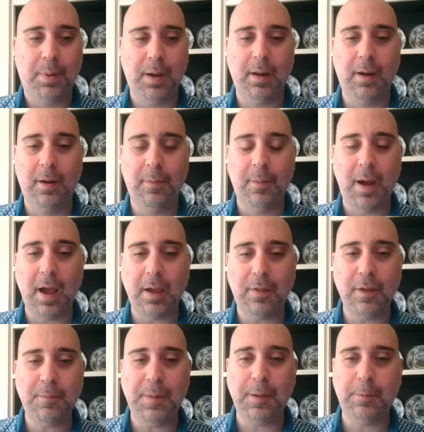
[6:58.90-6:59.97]
But um, I
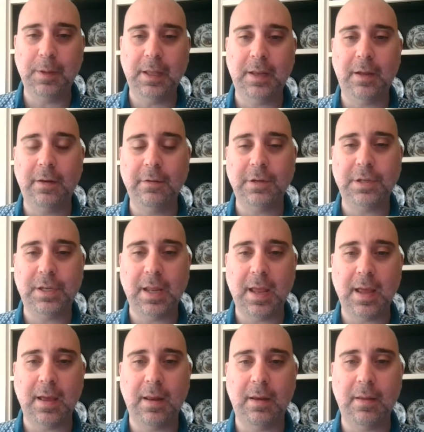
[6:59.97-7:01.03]
think people need to
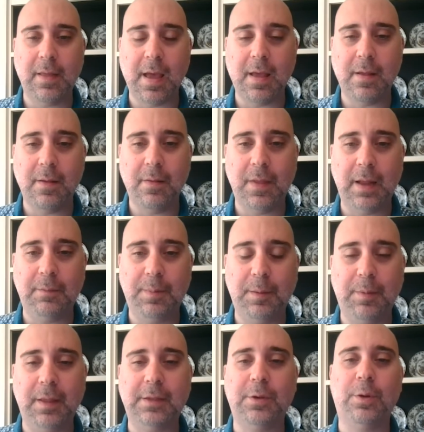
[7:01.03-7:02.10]
understand that that
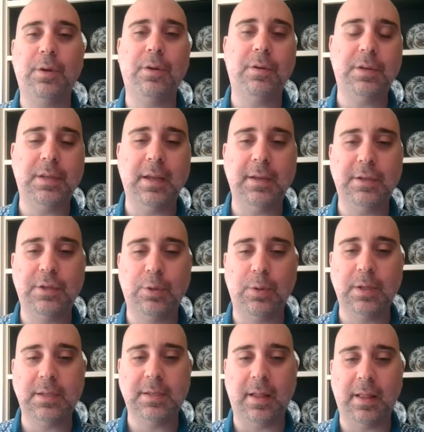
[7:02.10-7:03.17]
people that don't understand
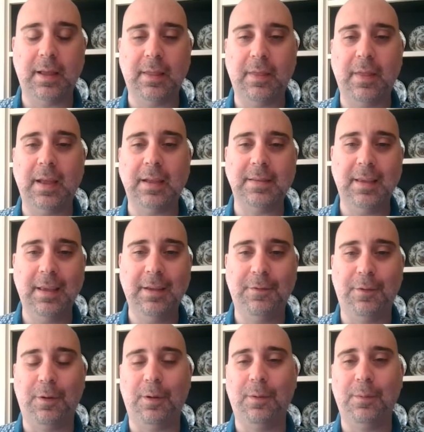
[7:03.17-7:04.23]
short selling, they think it's
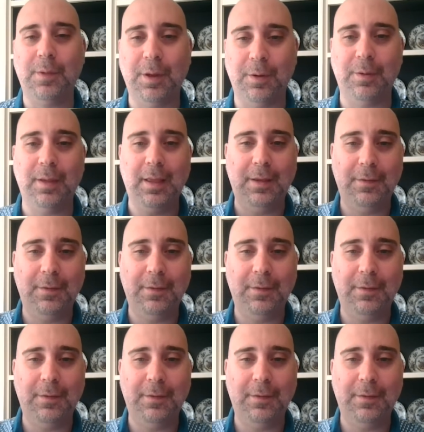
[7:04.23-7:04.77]
evil. You know,